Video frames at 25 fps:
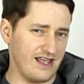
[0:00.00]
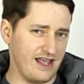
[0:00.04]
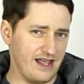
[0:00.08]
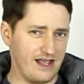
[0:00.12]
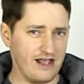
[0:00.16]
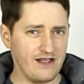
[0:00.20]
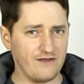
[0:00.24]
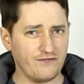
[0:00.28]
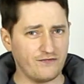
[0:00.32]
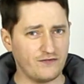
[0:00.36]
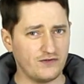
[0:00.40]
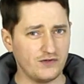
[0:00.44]

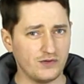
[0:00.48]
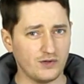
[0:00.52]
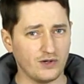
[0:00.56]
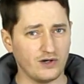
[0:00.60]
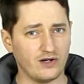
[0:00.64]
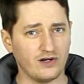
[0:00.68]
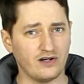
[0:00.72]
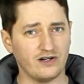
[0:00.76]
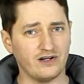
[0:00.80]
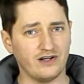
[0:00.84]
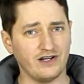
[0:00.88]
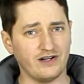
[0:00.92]
If you
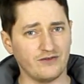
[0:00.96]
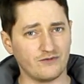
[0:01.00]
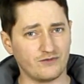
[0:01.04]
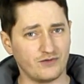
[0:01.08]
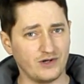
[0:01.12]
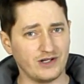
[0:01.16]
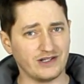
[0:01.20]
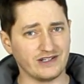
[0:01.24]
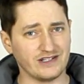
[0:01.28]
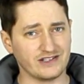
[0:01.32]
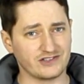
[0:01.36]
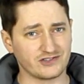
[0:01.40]
are
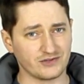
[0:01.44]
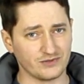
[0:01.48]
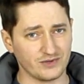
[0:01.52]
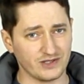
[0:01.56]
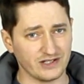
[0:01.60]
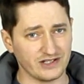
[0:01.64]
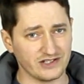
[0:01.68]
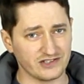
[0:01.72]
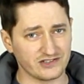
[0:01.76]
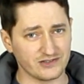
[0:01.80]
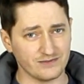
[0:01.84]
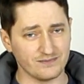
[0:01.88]
really into
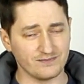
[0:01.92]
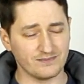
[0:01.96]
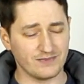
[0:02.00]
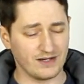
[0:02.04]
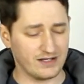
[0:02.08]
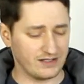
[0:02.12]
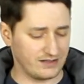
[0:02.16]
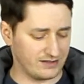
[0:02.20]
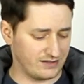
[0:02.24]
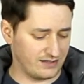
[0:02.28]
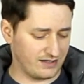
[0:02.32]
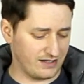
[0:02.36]
realism
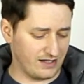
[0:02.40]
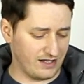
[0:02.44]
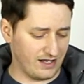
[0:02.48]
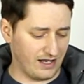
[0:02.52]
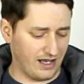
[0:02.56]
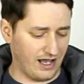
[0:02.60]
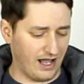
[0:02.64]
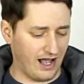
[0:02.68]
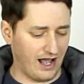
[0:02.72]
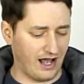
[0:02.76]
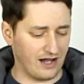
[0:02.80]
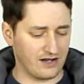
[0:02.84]

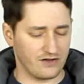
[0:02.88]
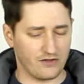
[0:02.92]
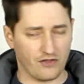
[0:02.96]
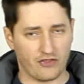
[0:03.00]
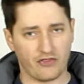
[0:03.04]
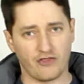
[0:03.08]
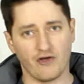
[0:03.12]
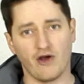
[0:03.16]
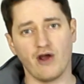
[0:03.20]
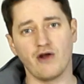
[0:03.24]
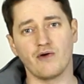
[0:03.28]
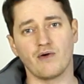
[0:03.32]
and the
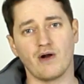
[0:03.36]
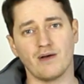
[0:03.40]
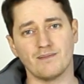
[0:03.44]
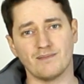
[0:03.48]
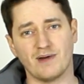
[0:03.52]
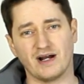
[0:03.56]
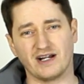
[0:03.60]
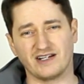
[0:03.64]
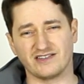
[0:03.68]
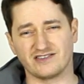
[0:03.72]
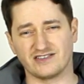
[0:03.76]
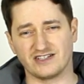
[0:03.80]
30-round
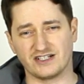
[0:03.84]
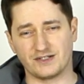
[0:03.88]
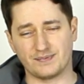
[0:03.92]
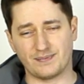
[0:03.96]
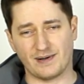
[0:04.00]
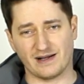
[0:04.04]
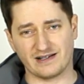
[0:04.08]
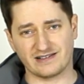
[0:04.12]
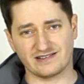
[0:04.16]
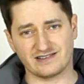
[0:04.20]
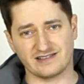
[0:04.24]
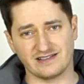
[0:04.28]
magazine
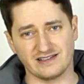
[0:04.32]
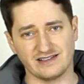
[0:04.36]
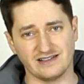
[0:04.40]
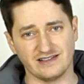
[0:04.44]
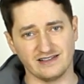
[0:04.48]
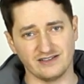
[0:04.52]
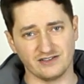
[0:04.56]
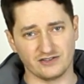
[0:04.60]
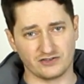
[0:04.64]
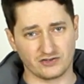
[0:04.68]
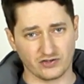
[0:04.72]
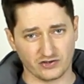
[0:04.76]

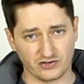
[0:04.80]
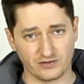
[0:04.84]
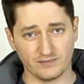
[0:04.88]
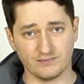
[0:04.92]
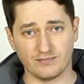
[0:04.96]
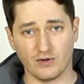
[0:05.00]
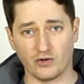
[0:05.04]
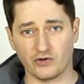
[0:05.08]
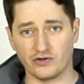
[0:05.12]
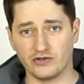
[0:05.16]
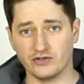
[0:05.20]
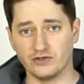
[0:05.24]
capacity doesn't
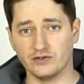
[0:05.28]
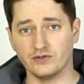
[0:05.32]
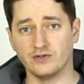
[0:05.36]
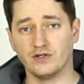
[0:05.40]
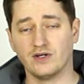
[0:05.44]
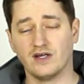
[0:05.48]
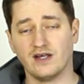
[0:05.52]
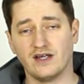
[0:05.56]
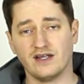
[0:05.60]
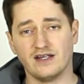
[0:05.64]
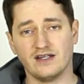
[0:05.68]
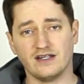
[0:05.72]
bother you,
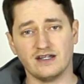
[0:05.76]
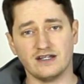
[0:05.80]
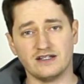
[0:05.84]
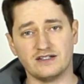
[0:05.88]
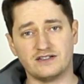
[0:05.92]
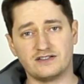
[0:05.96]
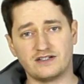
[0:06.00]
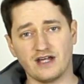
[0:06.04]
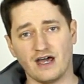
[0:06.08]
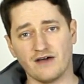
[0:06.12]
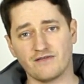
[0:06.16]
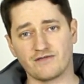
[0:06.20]

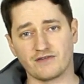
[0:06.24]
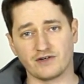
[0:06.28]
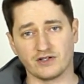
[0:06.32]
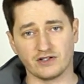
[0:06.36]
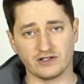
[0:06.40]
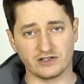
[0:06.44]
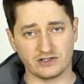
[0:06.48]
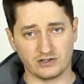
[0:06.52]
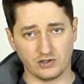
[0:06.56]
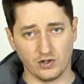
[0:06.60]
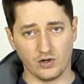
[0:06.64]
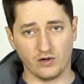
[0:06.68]

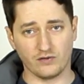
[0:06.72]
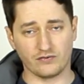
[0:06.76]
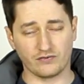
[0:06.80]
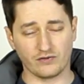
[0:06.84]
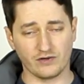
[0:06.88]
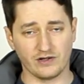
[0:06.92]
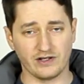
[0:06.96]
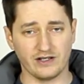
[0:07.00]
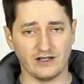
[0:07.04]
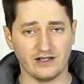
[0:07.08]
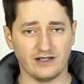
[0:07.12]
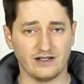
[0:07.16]
definitely go
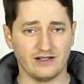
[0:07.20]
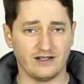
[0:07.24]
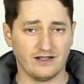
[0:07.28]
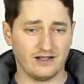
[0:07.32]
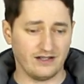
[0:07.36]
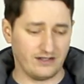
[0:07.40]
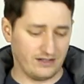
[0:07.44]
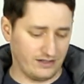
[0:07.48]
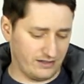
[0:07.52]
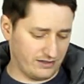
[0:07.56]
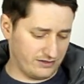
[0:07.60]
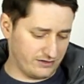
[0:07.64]
for it.
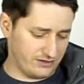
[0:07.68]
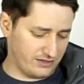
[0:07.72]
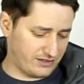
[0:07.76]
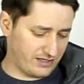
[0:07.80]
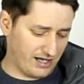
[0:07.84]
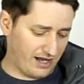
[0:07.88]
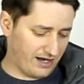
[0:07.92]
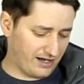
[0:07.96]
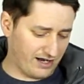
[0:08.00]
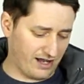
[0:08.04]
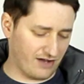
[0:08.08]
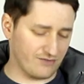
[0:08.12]
You
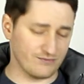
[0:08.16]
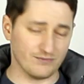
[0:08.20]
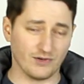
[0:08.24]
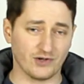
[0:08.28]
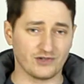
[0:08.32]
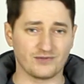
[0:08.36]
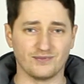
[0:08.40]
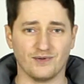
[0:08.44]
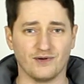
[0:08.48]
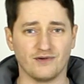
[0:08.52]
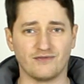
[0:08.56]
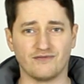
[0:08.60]
can't have
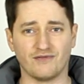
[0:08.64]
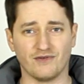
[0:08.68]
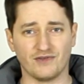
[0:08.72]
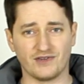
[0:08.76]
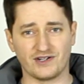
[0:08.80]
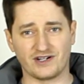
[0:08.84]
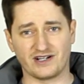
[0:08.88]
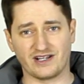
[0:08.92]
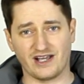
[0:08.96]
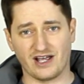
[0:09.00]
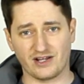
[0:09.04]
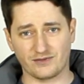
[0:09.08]
much more fun
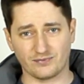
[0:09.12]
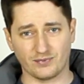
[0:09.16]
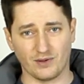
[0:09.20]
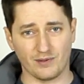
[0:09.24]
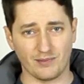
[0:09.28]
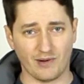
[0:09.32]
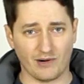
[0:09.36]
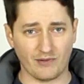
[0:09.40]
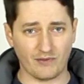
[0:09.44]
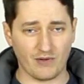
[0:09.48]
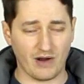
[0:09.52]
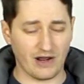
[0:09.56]
than a gas
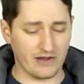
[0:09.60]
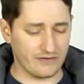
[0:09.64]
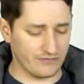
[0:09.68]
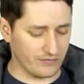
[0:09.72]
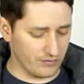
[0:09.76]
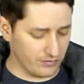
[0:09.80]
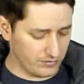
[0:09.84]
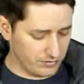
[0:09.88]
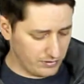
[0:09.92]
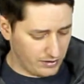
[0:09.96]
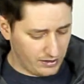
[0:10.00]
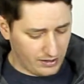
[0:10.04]
blowback
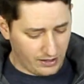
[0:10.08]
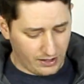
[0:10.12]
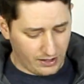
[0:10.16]
rifle.